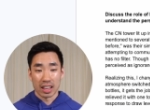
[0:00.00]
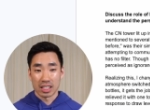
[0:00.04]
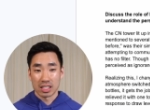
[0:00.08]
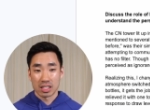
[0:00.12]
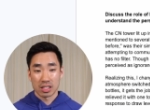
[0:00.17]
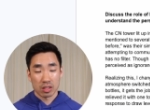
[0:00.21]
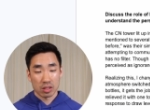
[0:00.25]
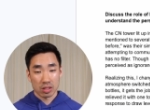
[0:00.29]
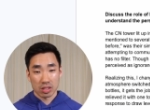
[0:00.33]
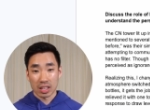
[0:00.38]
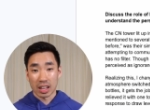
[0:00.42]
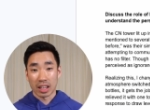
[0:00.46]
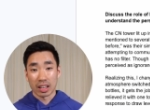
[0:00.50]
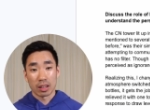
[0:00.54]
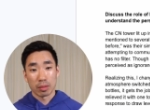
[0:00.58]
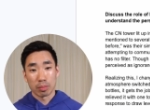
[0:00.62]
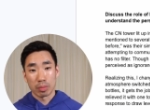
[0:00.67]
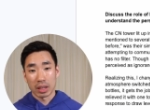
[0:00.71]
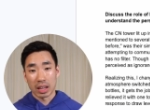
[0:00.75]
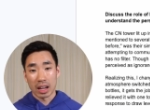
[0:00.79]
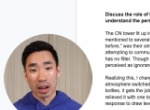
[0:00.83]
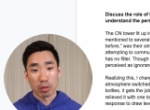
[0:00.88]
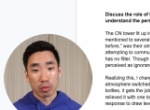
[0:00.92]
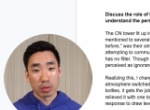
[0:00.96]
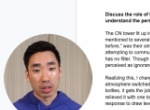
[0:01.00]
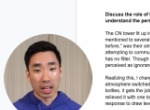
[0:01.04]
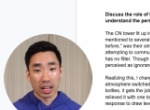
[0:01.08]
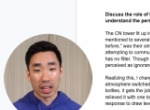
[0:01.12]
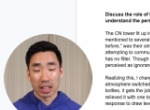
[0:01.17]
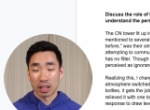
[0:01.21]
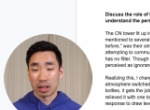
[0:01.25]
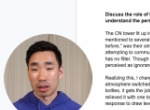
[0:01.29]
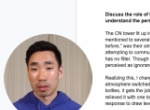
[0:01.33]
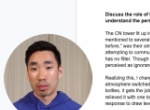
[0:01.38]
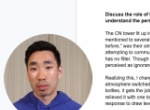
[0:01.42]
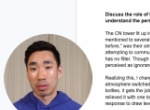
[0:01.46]
is said to be
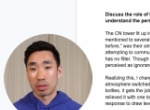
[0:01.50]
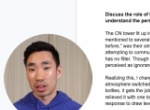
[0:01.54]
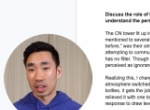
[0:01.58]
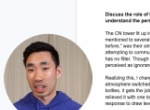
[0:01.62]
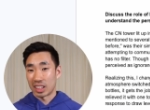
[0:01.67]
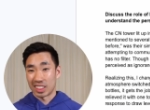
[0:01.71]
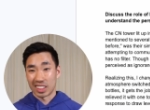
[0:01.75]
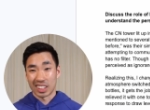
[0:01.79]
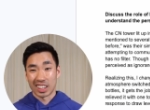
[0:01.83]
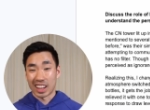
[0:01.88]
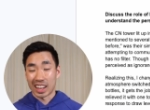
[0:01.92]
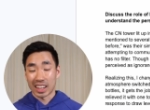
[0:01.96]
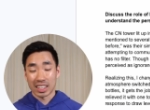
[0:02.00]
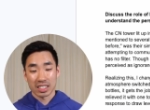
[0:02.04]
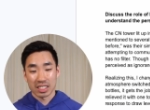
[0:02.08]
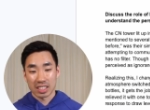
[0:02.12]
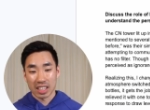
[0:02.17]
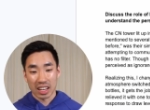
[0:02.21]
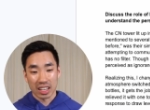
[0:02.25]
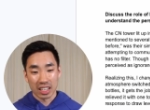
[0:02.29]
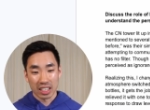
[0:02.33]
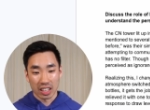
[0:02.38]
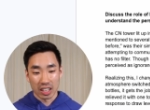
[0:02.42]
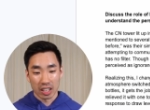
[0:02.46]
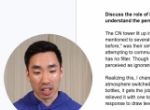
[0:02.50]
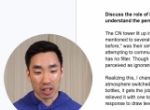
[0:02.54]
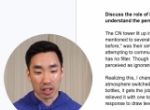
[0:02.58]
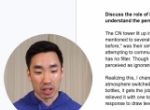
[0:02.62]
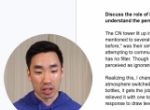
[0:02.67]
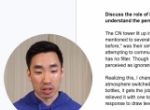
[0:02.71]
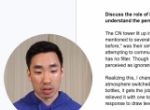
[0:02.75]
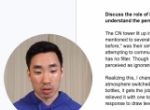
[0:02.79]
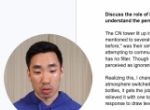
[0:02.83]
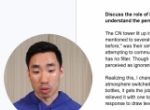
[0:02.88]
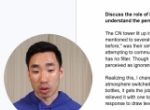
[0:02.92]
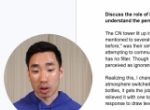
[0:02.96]
outdated in the next ten
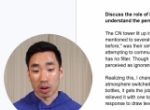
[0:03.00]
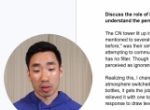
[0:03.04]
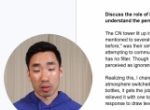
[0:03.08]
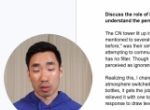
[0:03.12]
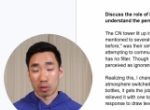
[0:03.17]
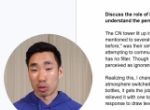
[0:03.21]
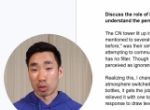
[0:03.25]
years or,